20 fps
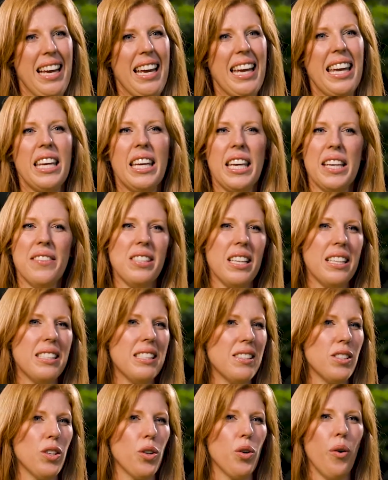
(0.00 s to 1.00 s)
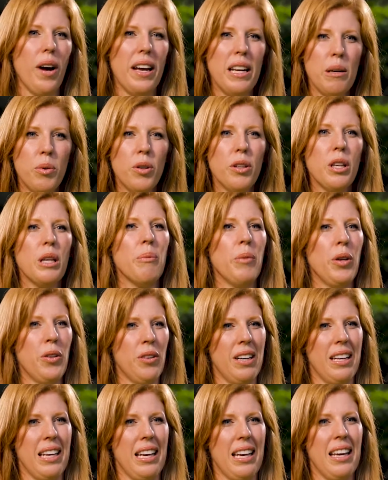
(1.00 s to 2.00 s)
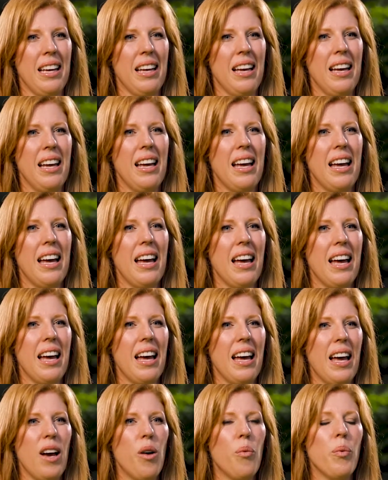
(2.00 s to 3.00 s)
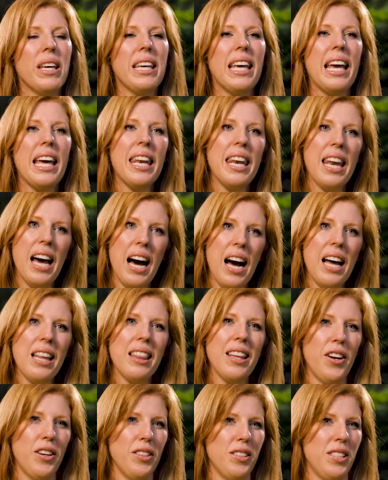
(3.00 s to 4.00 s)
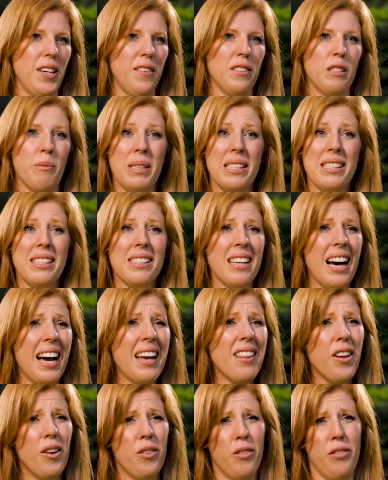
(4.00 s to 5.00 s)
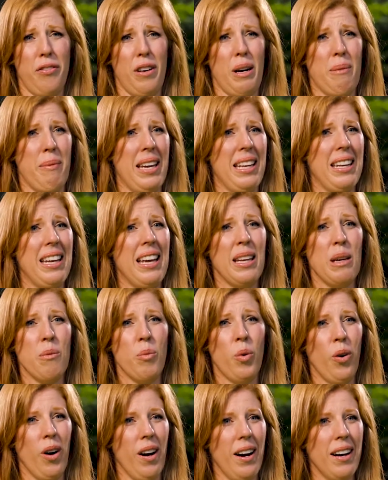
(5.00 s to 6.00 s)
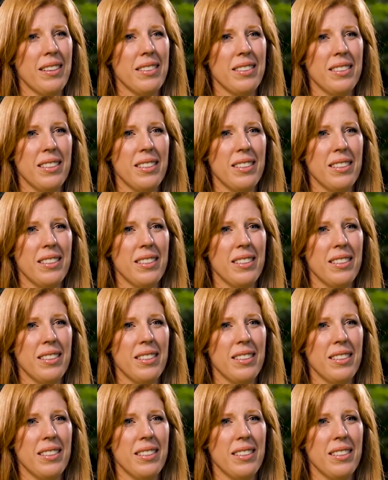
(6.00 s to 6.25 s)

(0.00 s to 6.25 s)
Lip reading: He gives us this incredible community, and we cannot let ourselves be siloed from it anymore.